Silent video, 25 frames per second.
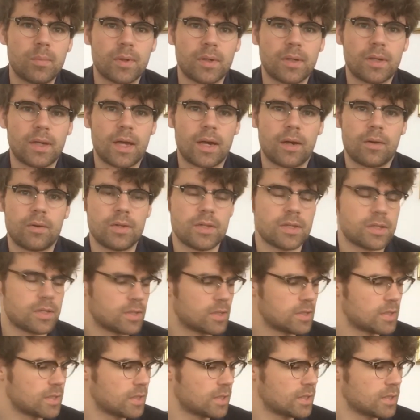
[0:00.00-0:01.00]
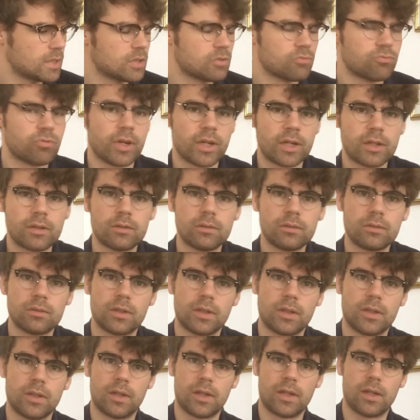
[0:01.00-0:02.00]
now he's wrinkled
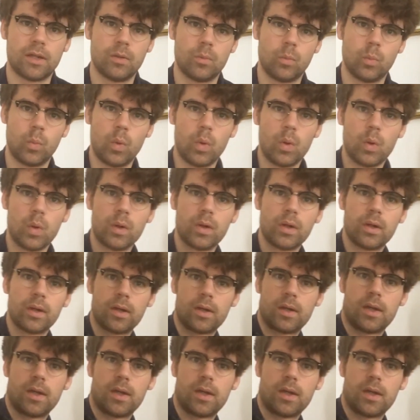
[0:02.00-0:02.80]
and worn,